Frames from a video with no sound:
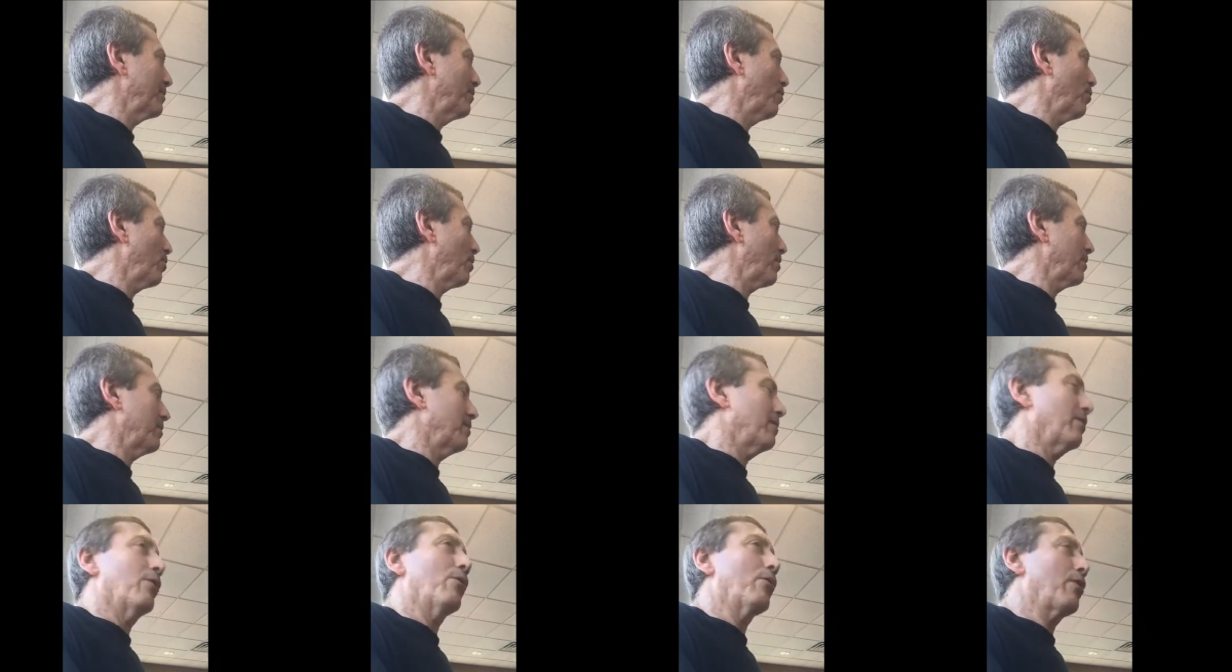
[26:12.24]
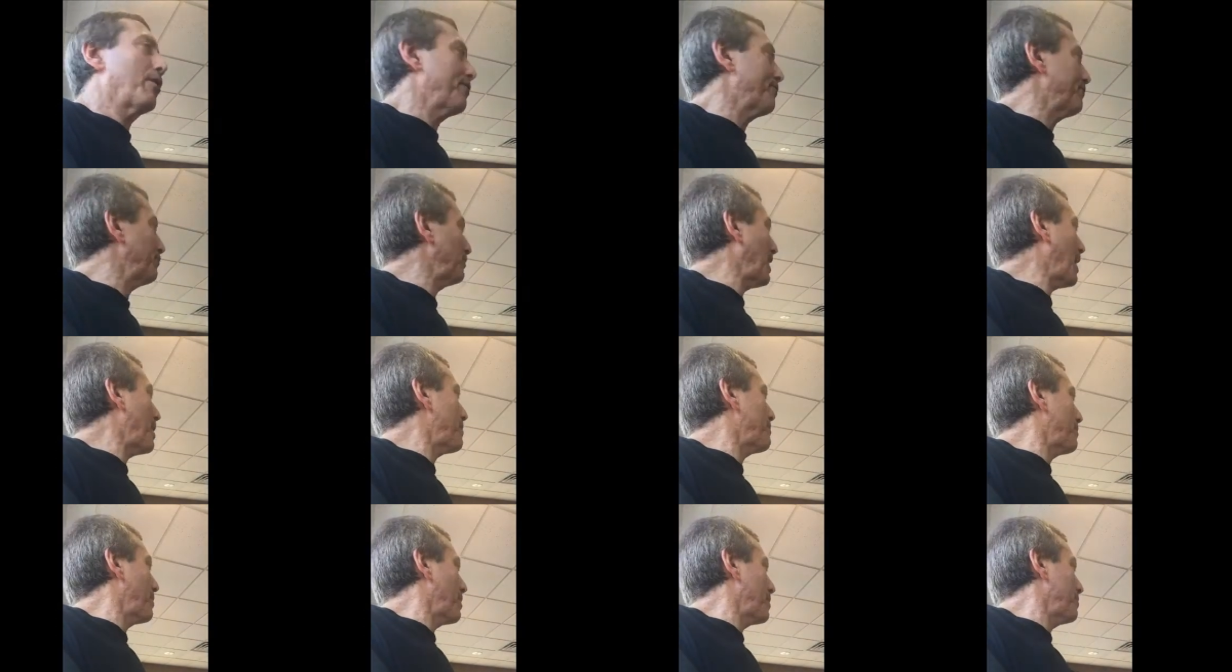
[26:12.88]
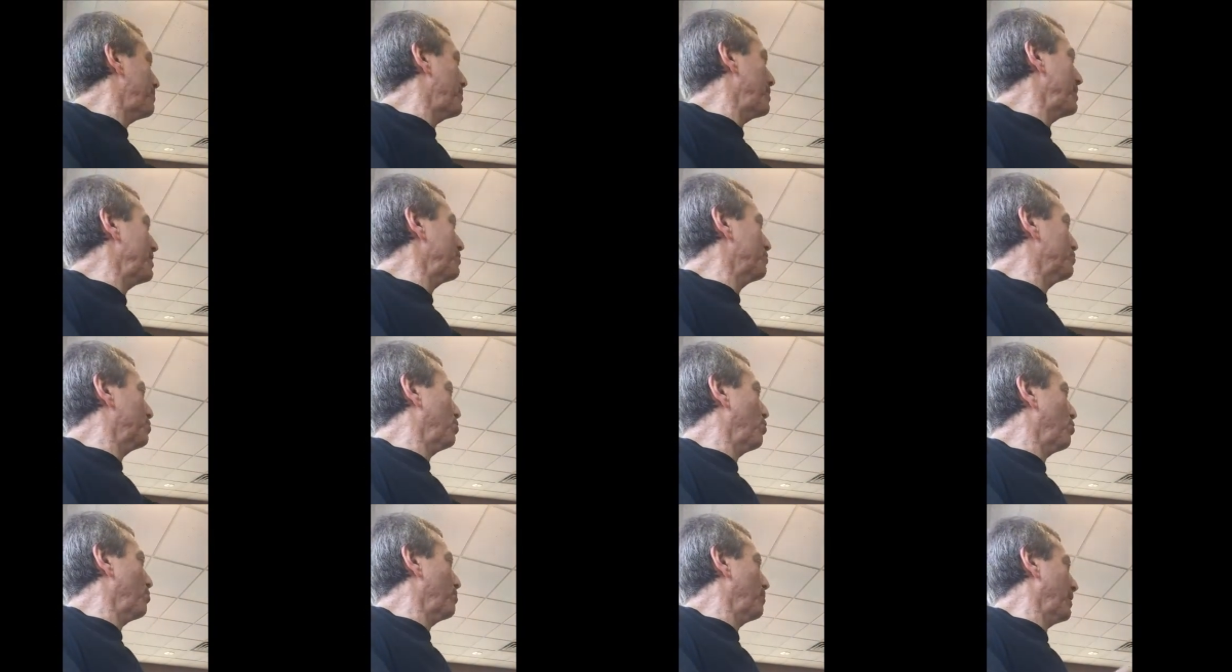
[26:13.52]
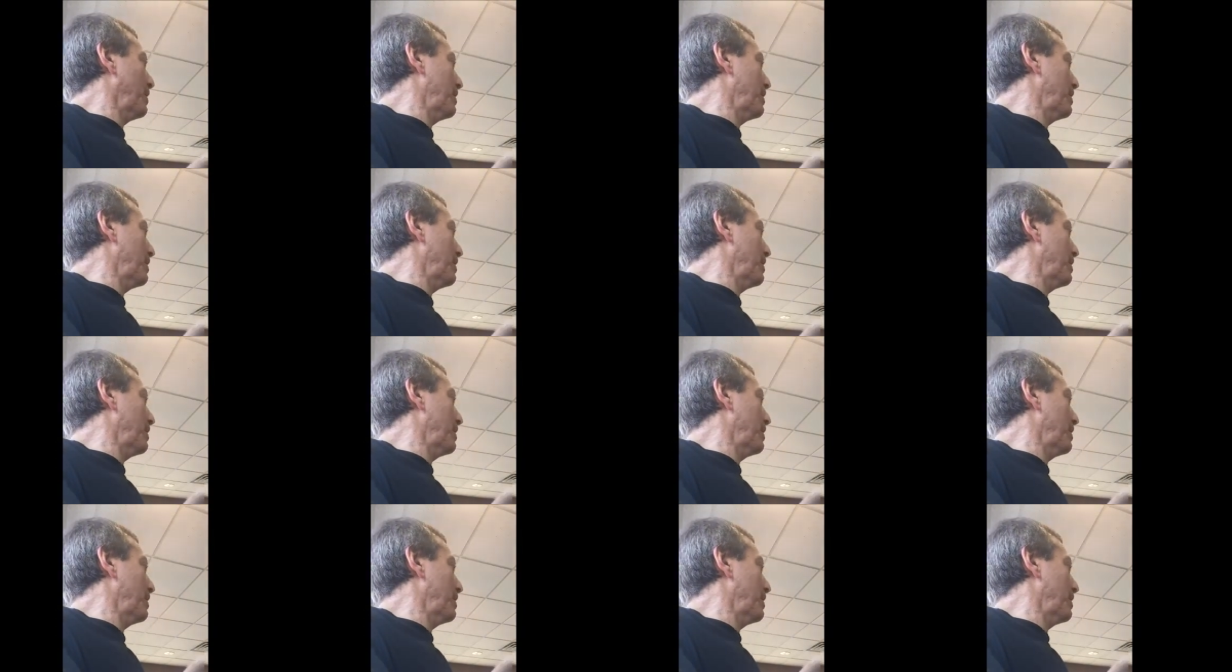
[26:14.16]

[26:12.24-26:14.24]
the big... Or a flatbed being towed